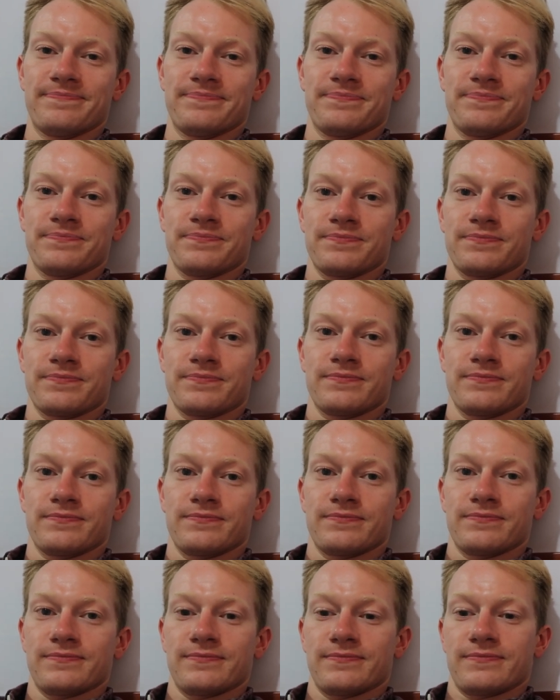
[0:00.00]

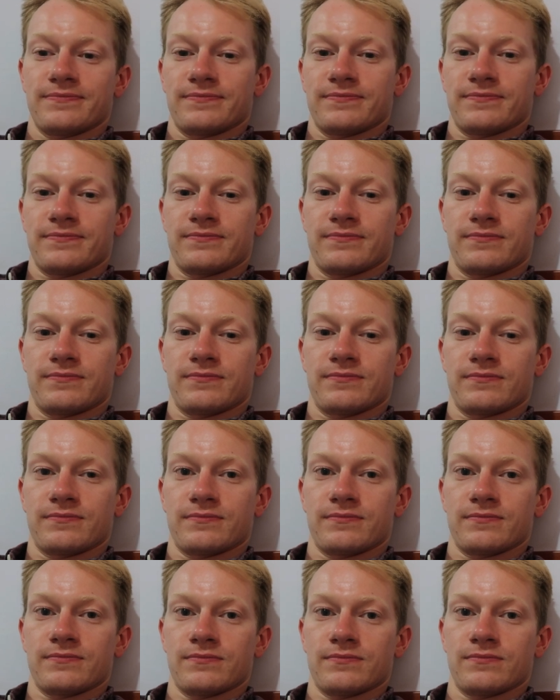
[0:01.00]

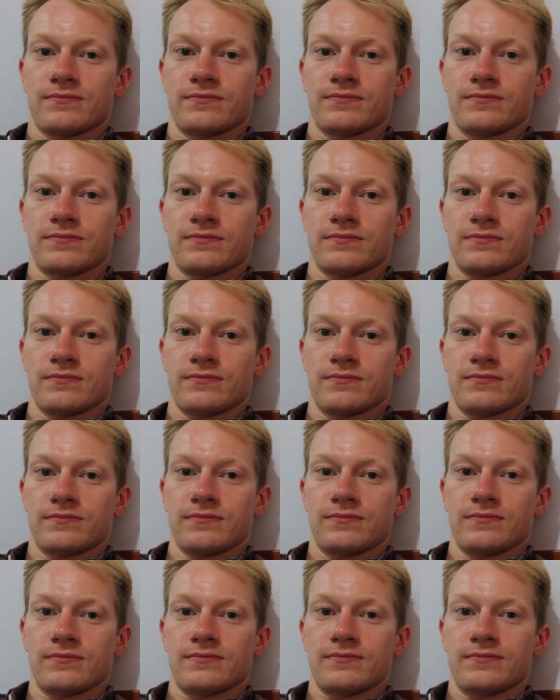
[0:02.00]

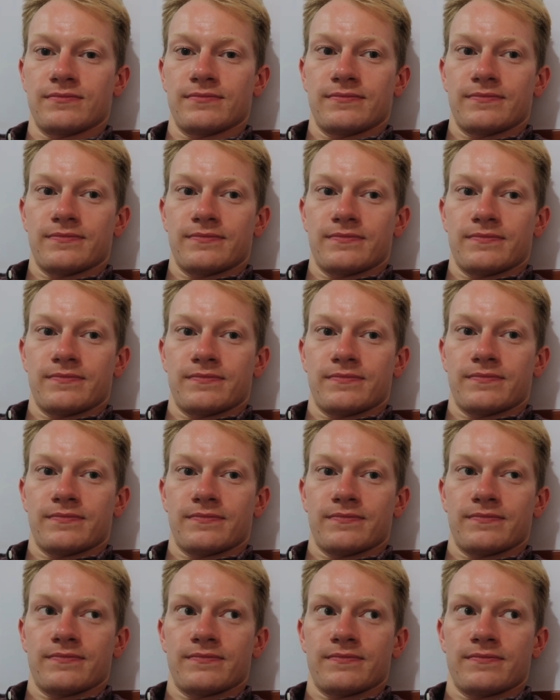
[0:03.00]

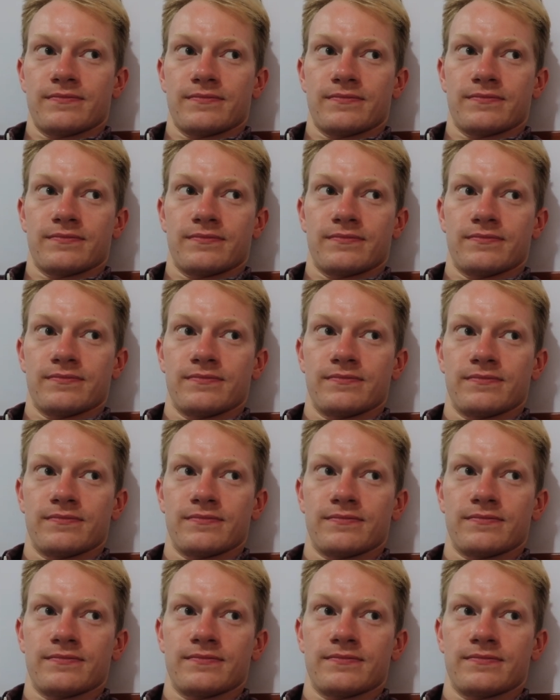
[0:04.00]

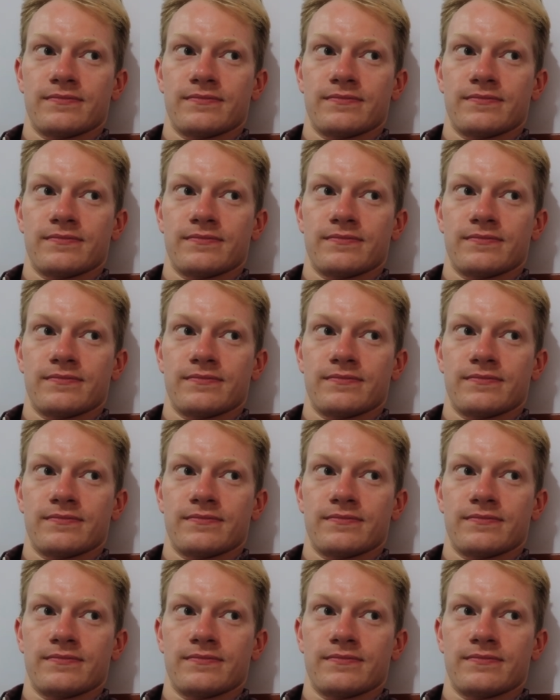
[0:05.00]
This person isn't speaking.